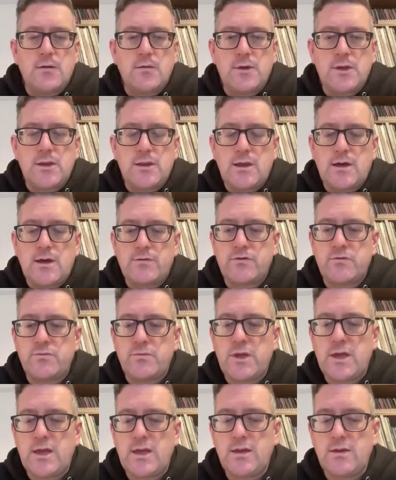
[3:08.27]
I mean, that for
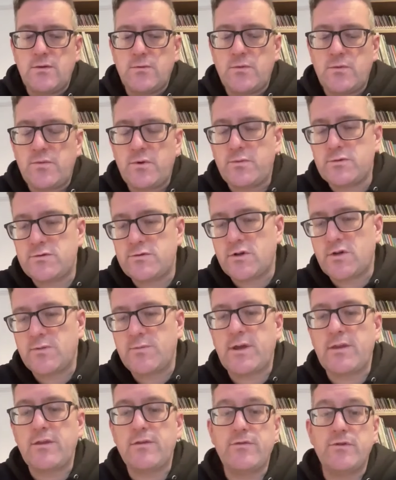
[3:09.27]
me, when people talk
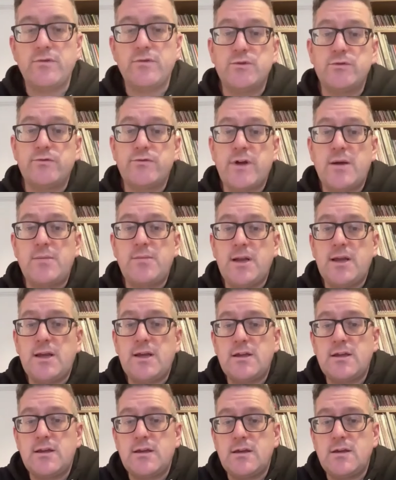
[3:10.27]
about the football
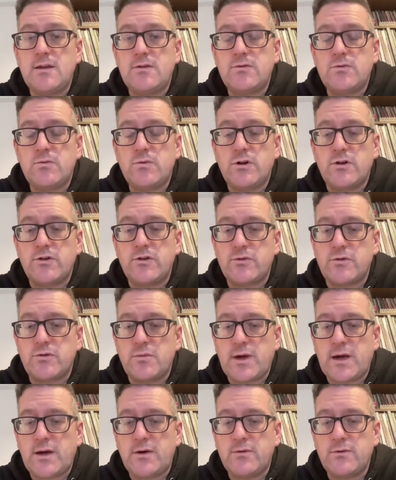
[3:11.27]
family, is what it's all
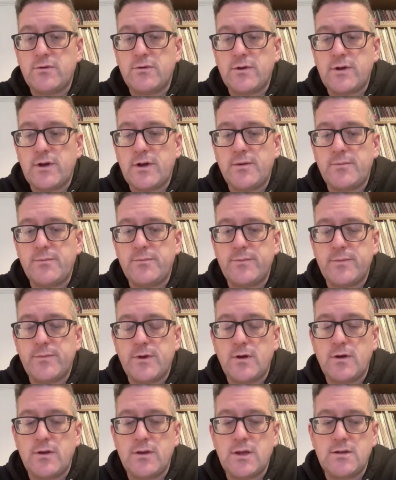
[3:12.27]
about. At
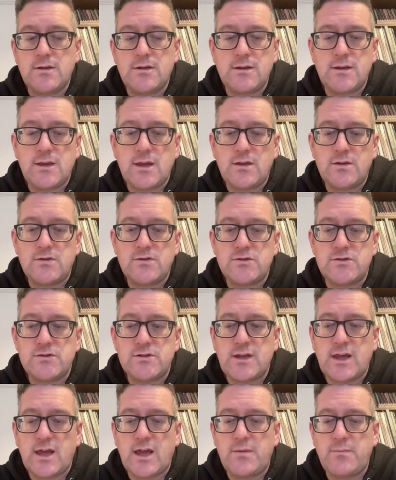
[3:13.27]
the end of the day, it's
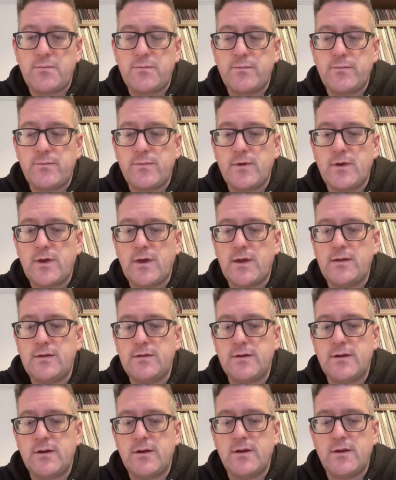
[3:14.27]
just a game,
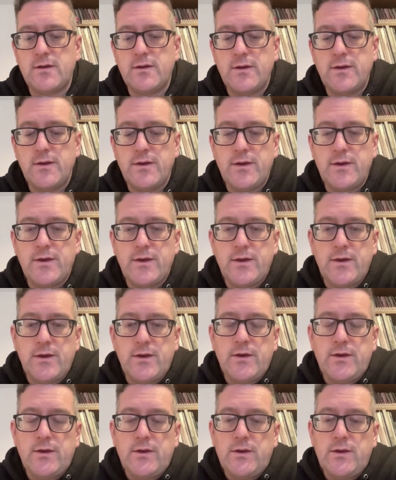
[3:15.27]
and
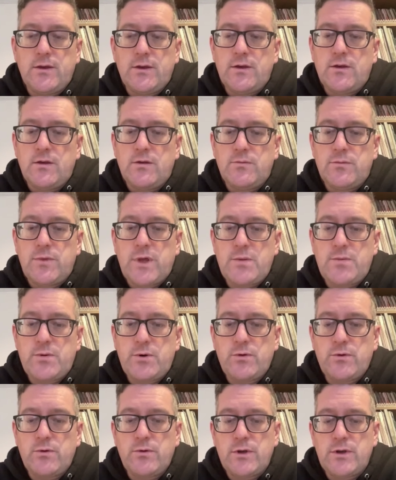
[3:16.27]

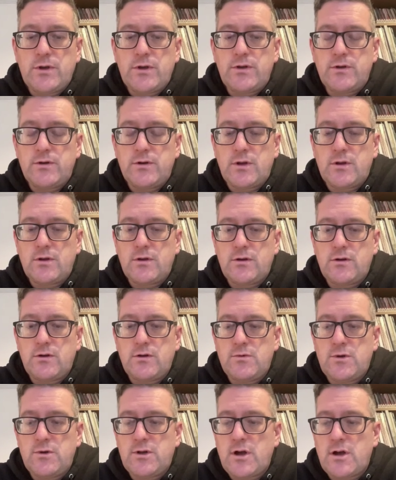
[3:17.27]
people and
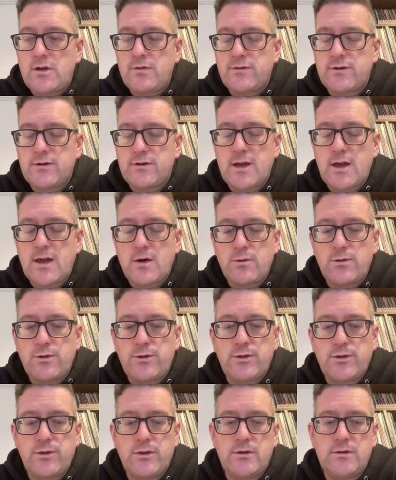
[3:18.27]
human life and
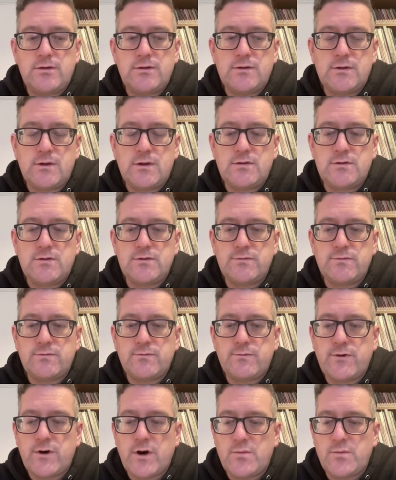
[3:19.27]
health is
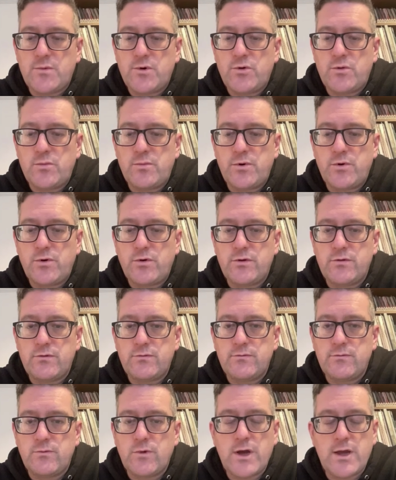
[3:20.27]
far more
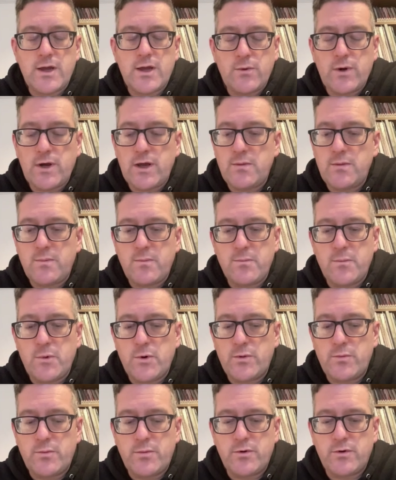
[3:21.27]
important, way, way
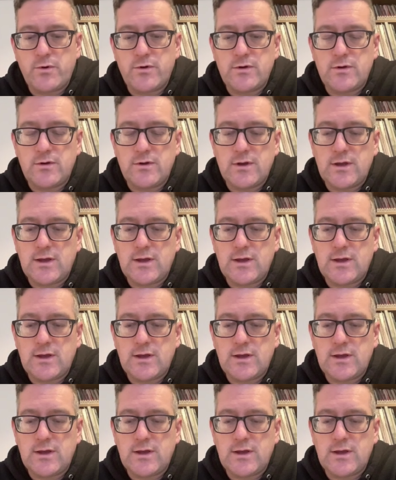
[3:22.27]
more important.